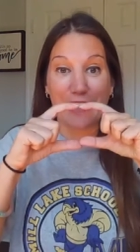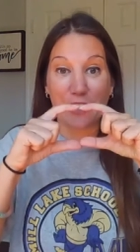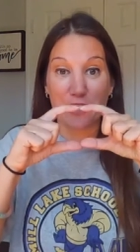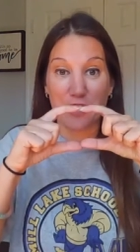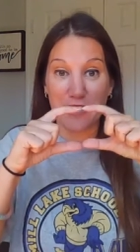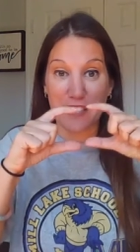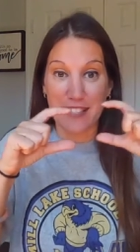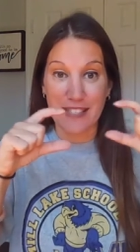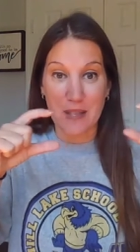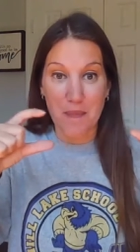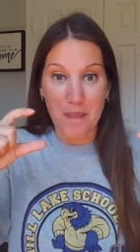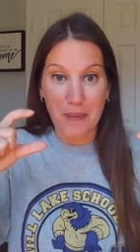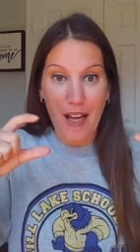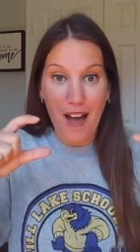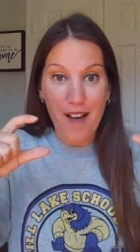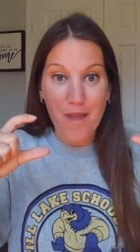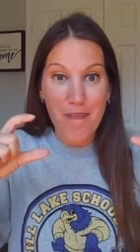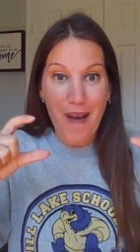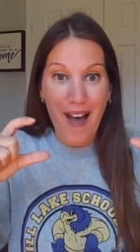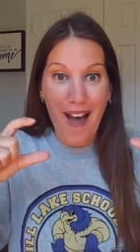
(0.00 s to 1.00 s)
There's a
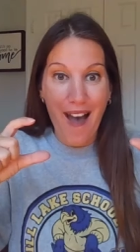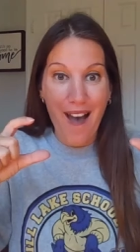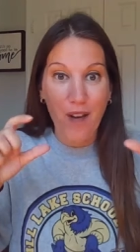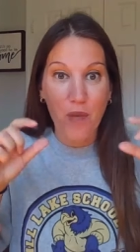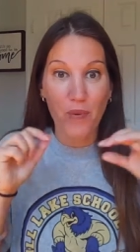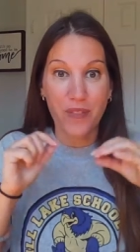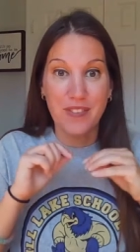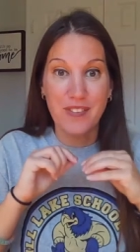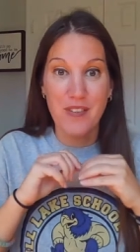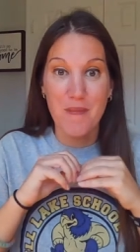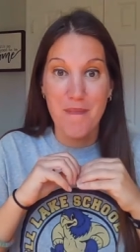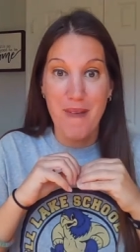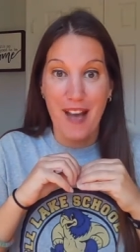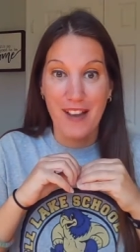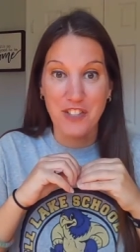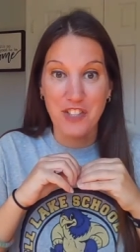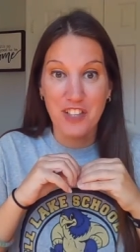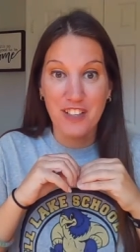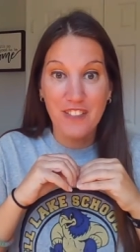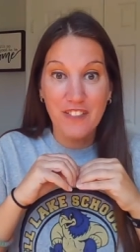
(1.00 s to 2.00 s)
Ziploc bag with some
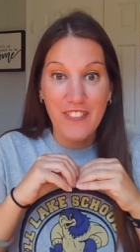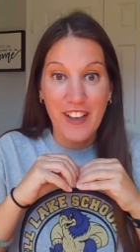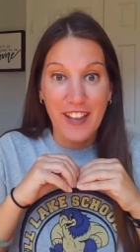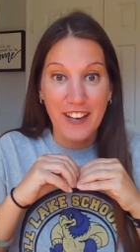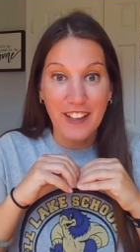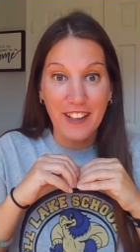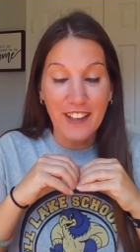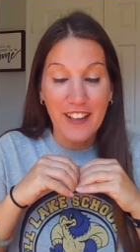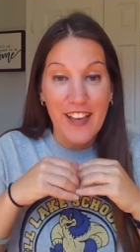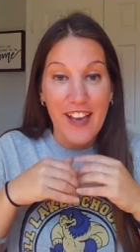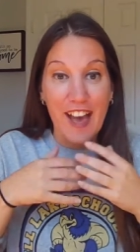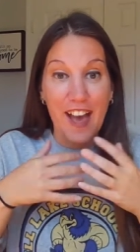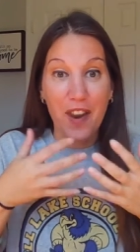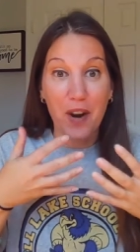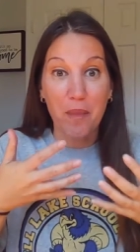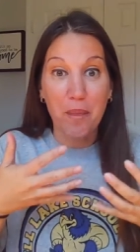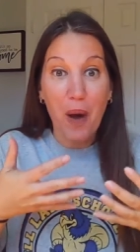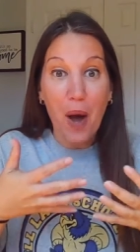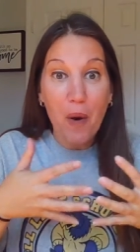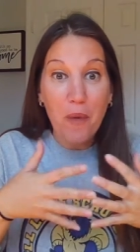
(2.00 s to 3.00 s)
magic confetti
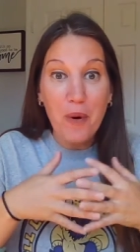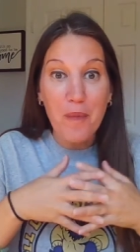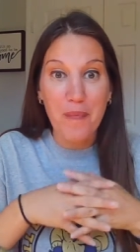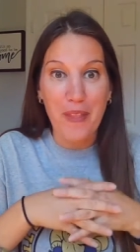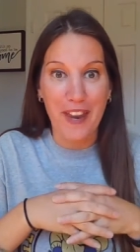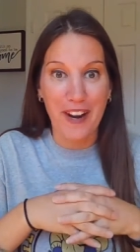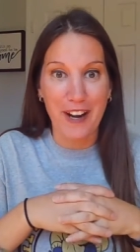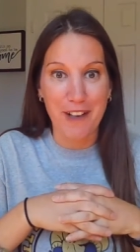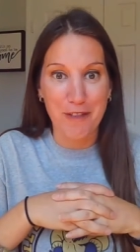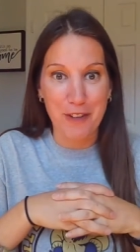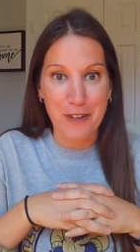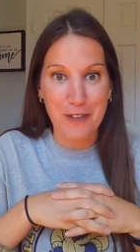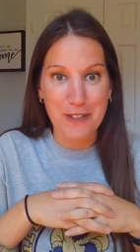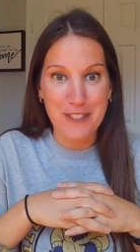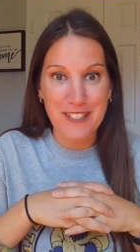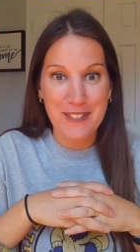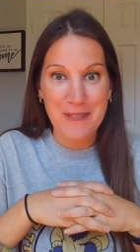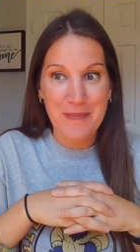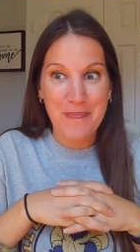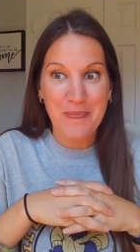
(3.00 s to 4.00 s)
and a poem that I
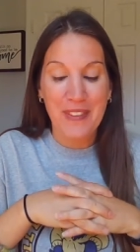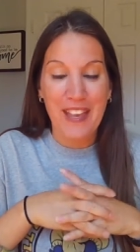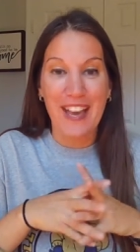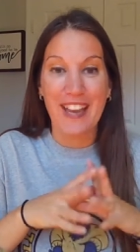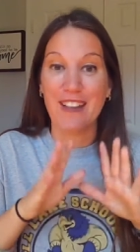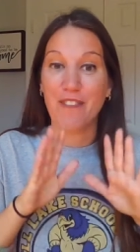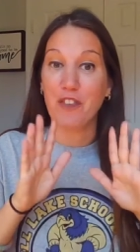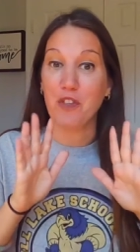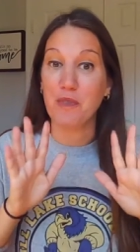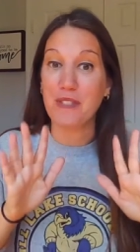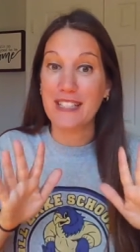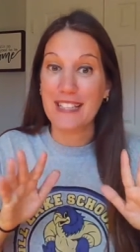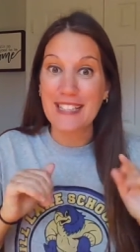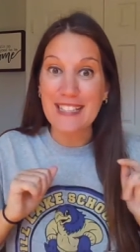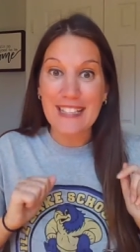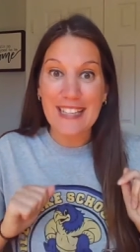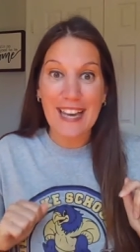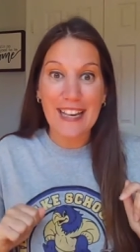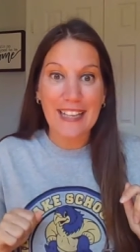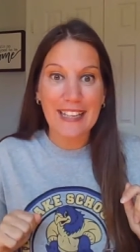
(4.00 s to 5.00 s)
wrote. And if you
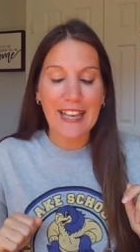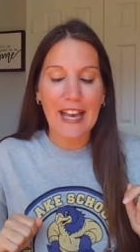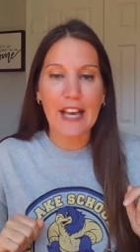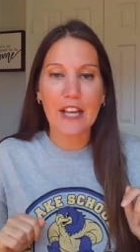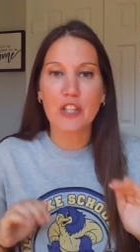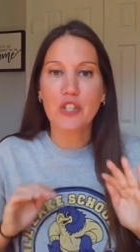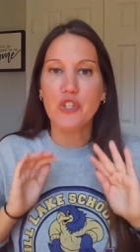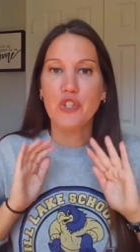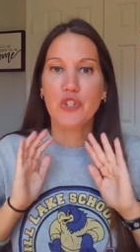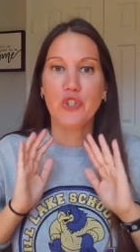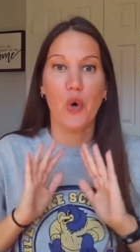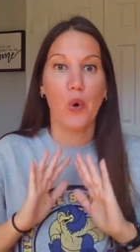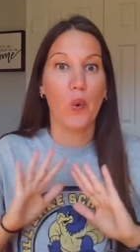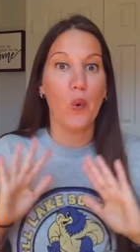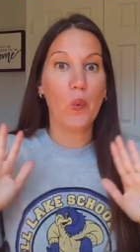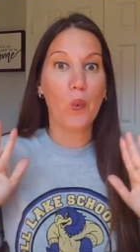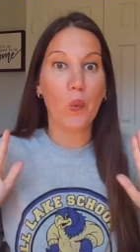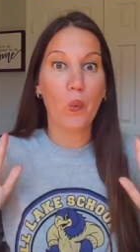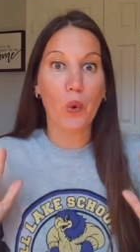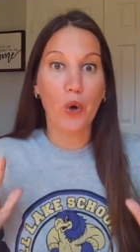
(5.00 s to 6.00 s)
didn't get it yet,
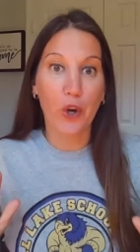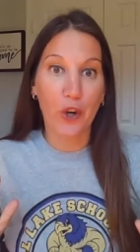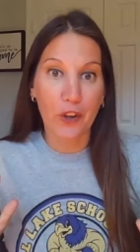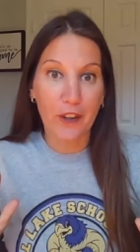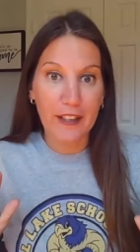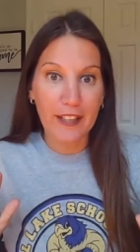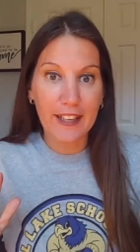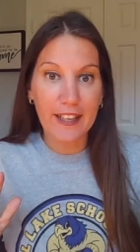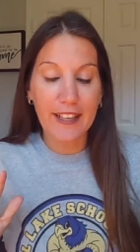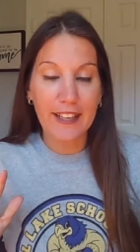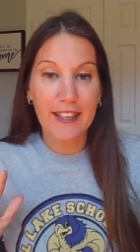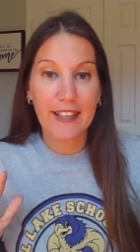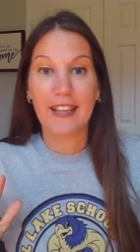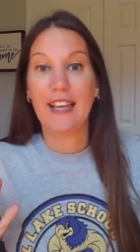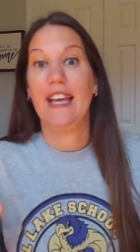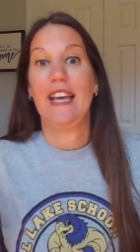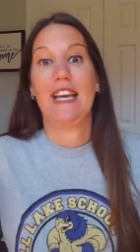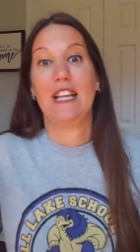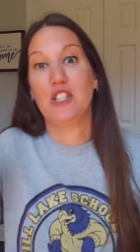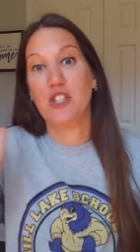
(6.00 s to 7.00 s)
don't worry,
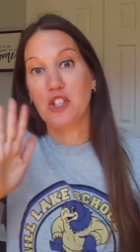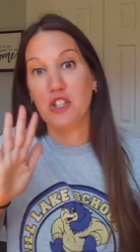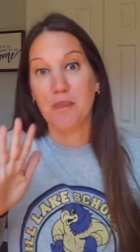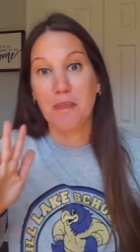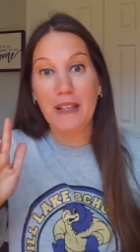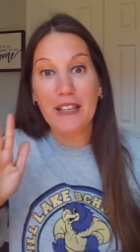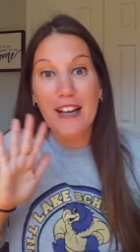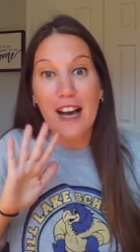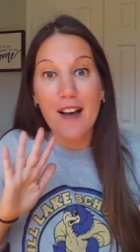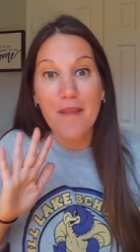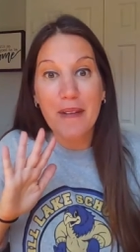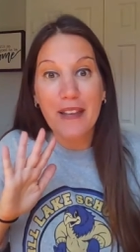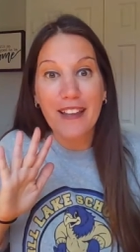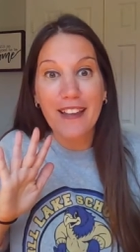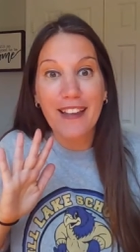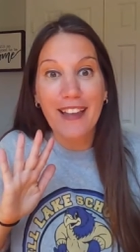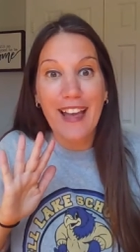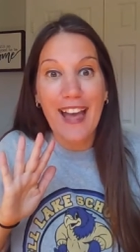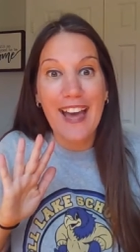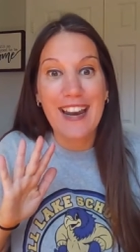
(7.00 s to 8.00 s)
it should be
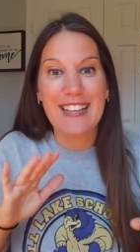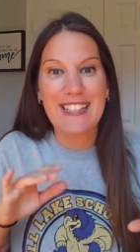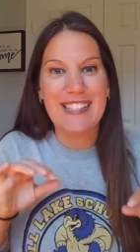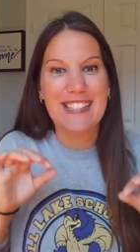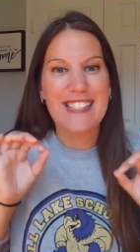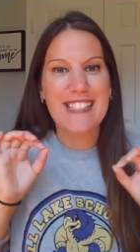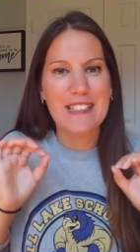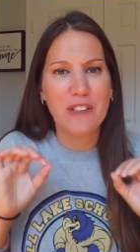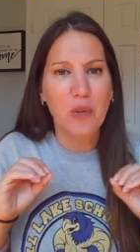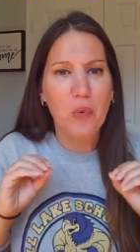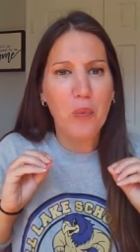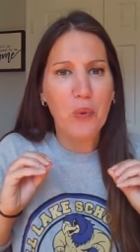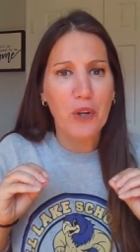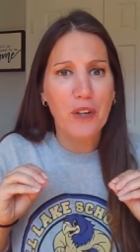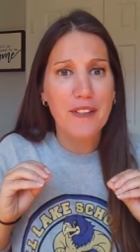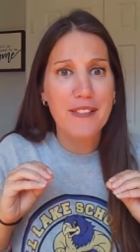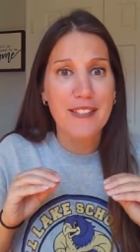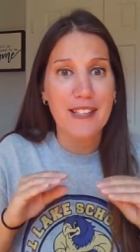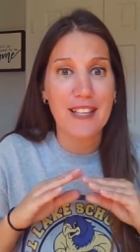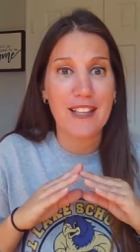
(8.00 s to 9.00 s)
coming and it still
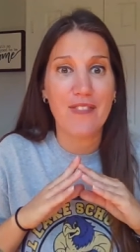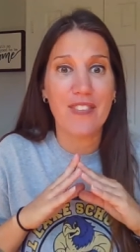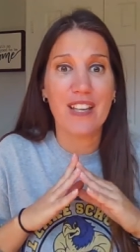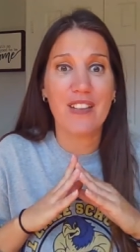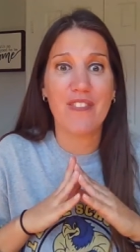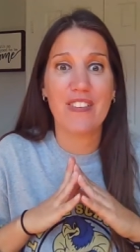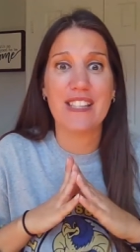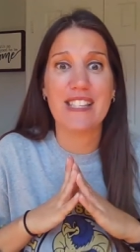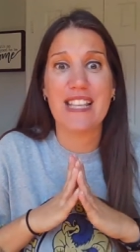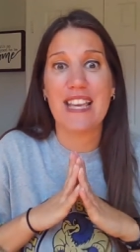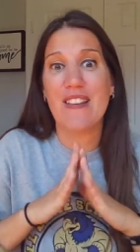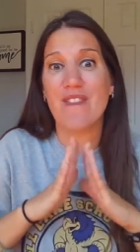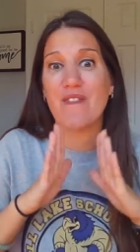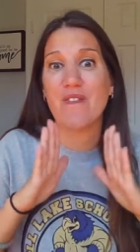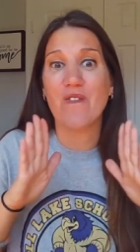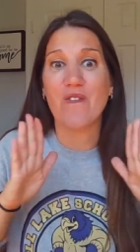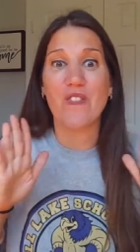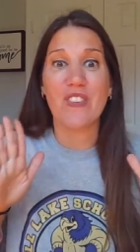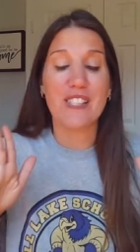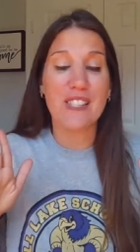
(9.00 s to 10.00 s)
works even if it's
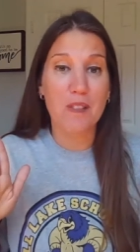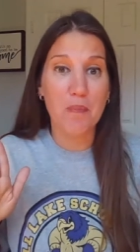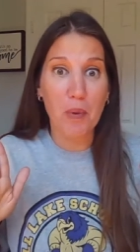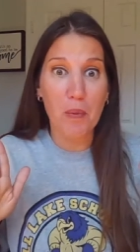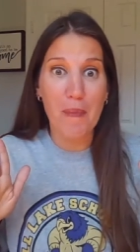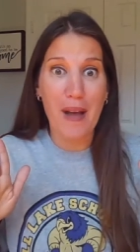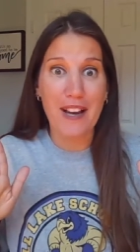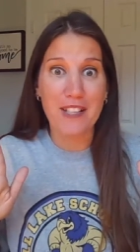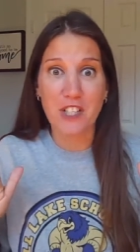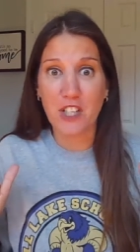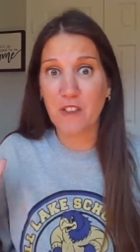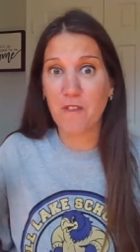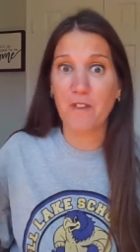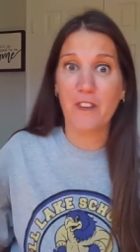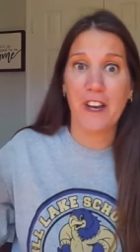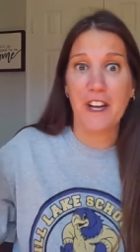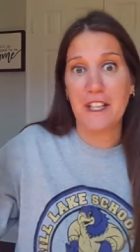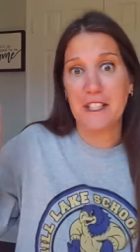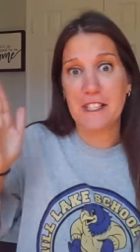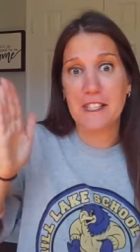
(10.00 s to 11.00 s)
invisible magic
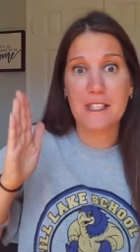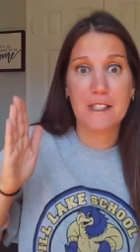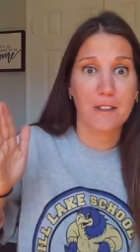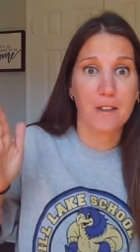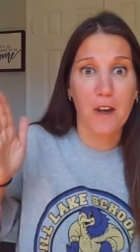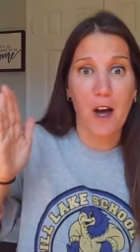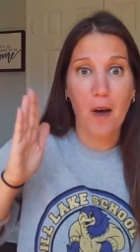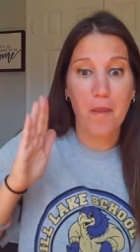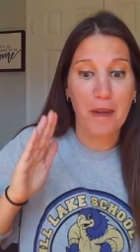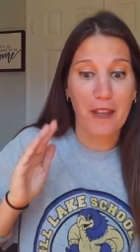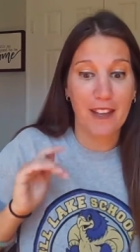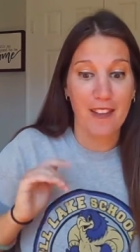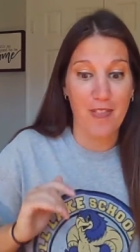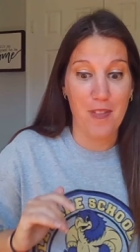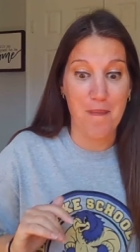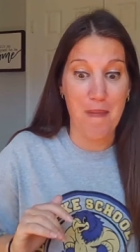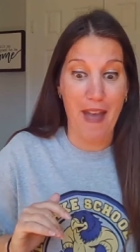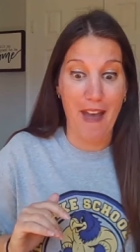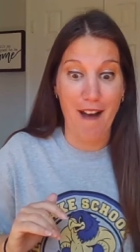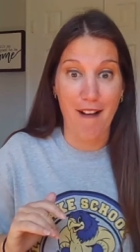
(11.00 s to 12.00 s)
confetti still coming
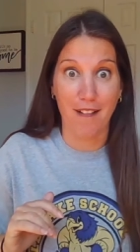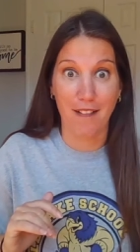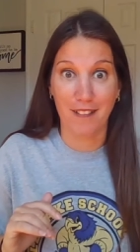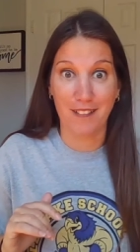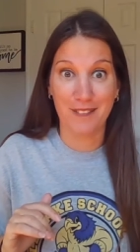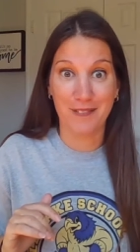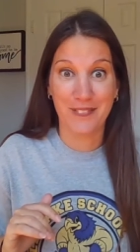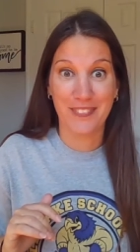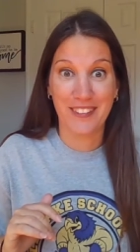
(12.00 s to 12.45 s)
in the mail.